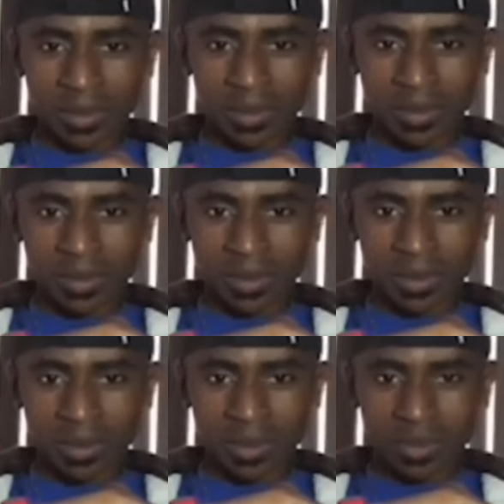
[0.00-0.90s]

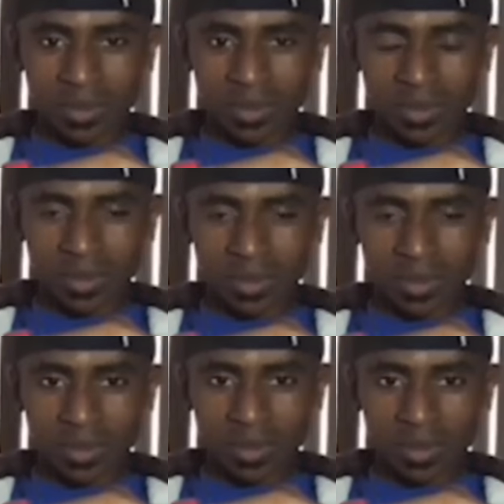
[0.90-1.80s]

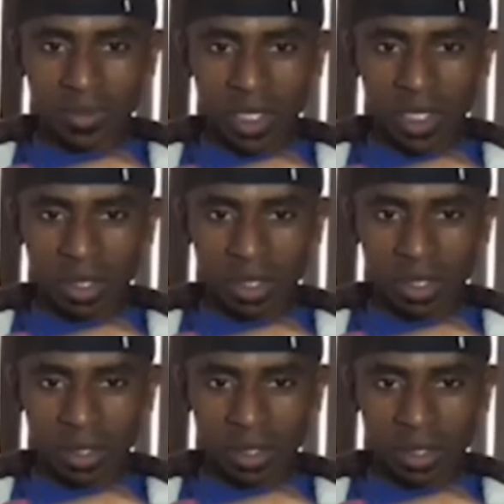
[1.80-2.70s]

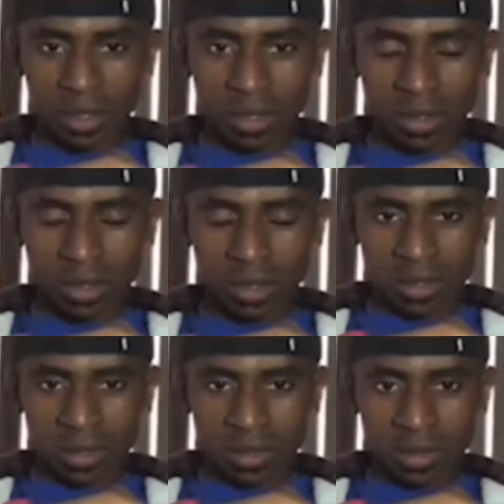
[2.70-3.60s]

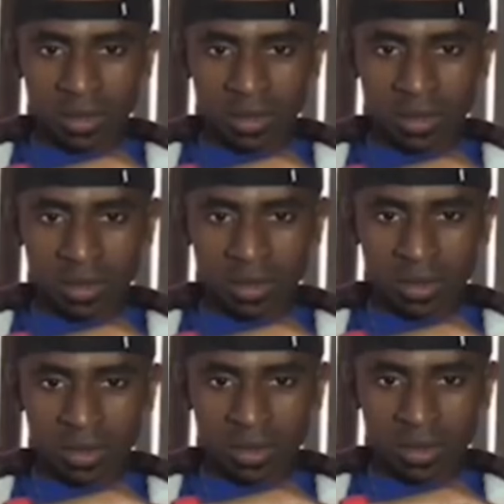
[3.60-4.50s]

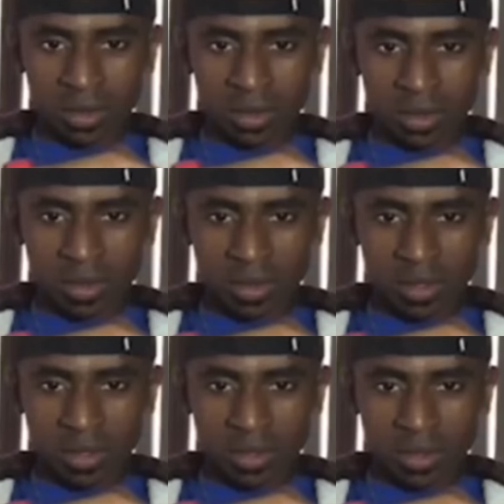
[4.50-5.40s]

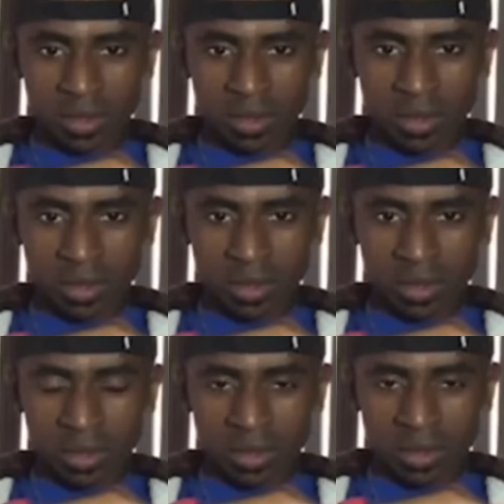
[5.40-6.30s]

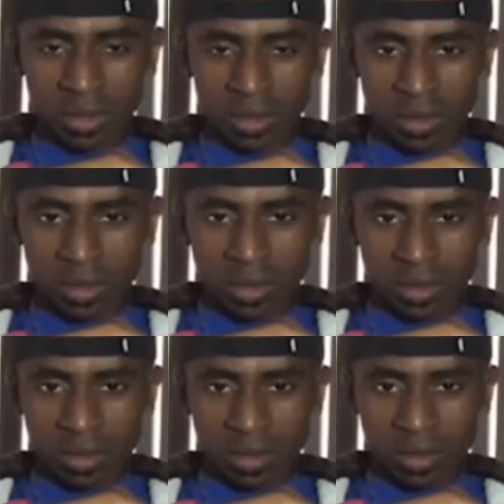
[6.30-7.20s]

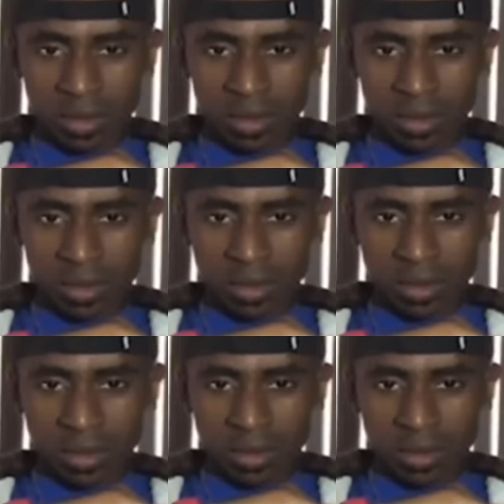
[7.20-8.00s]
No words are spoken by the person on screen.